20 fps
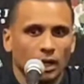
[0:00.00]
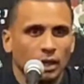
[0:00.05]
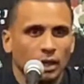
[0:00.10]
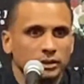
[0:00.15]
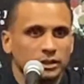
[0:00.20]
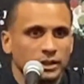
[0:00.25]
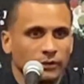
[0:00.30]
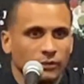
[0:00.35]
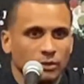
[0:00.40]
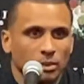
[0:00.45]

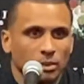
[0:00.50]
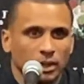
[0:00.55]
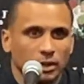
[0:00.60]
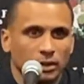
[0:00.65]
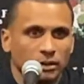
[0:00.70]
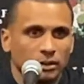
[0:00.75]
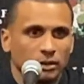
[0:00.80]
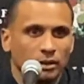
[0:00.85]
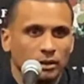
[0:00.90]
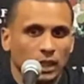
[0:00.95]
It's everybody.
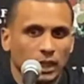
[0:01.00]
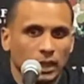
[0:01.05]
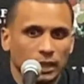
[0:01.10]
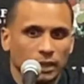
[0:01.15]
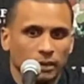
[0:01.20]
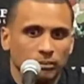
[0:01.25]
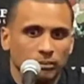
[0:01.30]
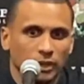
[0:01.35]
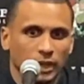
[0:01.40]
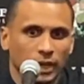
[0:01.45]

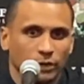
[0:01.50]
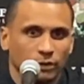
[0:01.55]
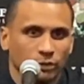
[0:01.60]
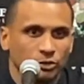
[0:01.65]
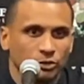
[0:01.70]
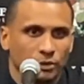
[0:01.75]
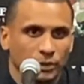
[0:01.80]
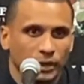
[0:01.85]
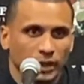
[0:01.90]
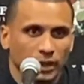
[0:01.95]
Guys are
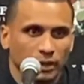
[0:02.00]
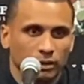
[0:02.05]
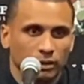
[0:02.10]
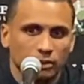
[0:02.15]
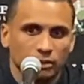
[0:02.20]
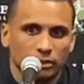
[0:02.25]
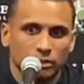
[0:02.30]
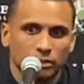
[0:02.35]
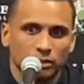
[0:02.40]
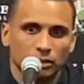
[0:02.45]
screening.
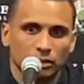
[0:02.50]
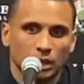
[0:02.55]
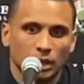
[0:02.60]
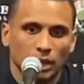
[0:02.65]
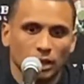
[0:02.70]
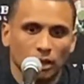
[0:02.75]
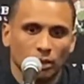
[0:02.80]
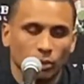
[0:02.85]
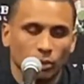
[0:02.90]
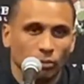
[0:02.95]

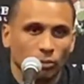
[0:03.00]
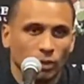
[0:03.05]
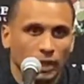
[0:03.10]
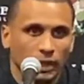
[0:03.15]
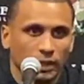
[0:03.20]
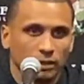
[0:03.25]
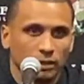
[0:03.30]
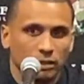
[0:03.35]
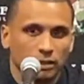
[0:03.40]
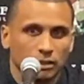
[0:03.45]
We're
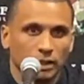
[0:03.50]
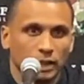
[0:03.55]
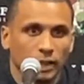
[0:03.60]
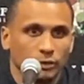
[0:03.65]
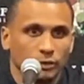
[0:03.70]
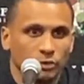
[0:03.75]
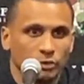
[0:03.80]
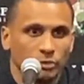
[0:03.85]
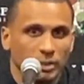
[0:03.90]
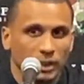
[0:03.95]
running. Guys
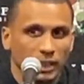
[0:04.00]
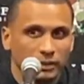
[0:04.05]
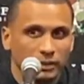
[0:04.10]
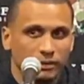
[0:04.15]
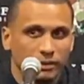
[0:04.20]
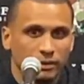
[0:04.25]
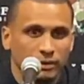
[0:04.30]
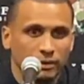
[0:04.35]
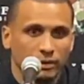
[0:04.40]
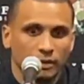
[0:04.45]
are
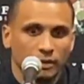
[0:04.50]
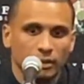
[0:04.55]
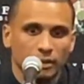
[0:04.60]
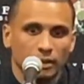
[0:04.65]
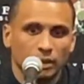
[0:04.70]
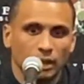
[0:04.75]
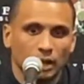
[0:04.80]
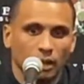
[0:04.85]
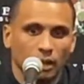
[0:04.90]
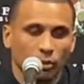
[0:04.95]
spaced.
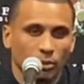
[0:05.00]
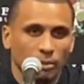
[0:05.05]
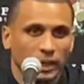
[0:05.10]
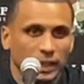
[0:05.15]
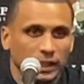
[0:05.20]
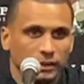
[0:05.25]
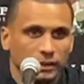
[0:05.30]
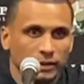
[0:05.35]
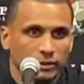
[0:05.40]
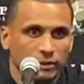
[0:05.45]
We're
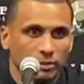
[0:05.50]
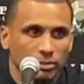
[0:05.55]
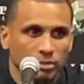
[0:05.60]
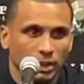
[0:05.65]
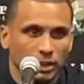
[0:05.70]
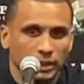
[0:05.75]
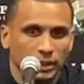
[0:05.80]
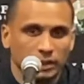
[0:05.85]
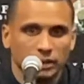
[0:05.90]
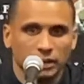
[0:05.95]
making the easy
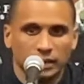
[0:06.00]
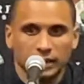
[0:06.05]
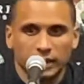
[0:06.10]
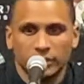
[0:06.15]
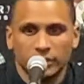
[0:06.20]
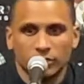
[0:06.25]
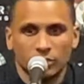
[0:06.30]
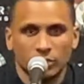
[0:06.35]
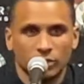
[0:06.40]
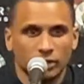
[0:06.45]
play, and
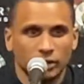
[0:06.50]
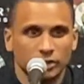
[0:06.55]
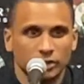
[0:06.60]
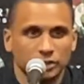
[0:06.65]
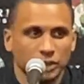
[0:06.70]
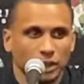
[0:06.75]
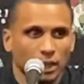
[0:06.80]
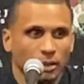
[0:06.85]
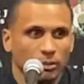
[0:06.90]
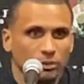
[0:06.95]
he's doing a good
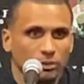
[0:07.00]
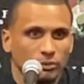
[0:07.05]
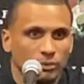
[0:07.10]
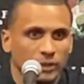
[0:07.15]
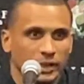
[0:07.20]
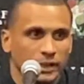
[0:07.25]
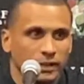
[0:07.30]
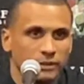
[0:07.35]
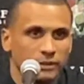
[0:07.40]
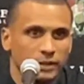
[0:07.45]
job of
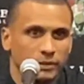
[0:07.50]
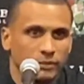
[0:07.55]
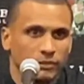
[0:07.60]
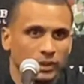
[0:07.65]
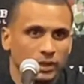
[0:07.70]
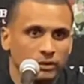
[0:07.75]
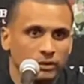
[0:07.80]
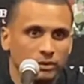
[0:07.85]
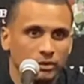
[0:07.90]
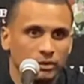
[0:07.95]
reading the
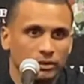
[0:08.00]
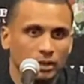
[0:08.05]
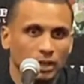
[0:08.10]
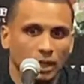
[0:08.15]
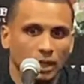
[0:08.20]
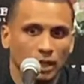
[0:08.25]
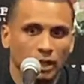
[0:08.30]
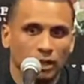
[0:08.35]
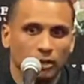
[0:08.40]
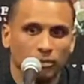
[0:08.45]
defense,
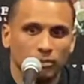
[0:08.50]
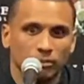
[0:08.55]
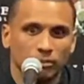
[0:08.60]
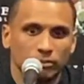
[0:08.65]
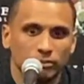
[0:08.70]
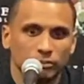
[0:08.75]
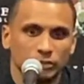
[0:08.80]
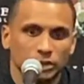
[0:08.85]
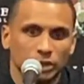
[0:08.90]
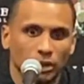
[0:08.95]

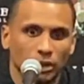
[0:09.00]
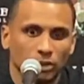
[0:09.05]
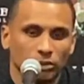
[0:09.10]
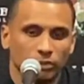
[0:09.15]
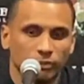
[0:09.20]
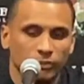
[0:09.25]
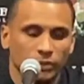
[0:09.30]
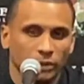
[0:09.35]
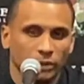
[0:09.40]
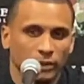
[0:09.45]
you know,
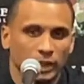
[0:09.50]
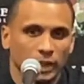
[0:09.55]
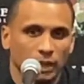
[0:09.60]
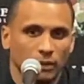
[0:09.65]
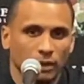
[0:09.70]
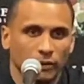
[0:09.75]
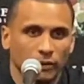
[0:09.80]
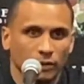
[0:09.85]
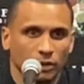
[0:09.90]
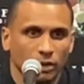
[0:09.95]
figuring out
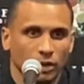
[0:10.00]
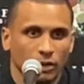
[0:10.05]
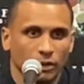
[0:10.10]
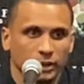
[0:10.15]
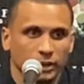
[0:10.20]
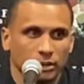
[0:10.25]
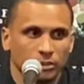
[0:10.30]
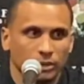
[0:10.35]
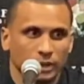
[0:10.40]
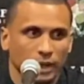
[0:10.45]
how they're guarding
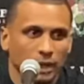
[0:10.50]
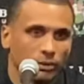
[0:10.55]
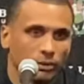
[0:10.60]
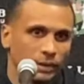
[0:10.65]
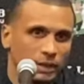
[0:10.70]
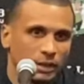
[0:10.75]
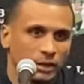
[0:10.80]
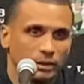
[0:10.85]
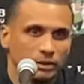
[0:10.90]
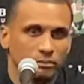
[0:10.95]
him and how
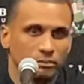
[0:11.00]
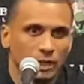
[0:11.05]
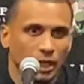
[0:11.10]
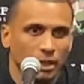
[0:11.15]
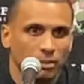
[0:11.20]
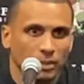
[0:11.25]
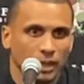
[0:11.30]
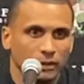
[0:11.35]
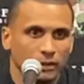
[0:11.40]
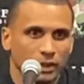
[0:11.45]
he can
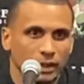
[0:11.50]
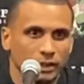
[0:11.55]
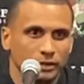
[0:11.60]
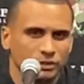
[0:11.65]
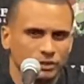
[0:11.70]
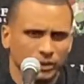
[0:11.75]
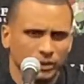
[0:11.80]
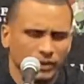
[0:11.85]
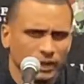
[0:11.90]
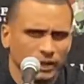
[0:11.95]
combat that.
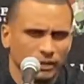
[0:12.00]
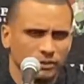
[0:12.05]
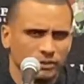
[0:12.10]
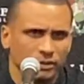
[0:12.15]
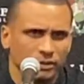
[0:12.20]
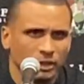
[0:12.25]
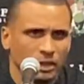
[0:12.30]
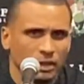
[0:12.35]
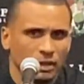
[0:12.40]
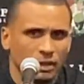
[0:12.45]
So I think it's
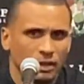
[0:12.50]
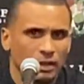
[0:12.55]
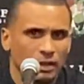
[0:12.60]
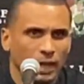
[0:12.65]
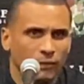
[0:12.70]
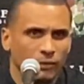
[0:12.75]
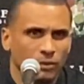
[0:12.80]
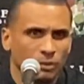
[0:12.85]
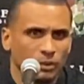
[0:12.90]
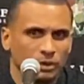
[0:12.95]

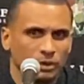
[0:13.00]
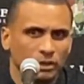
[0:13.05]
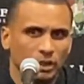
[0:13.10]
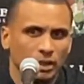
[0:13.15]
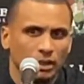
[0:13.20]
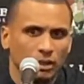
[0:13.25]
everyone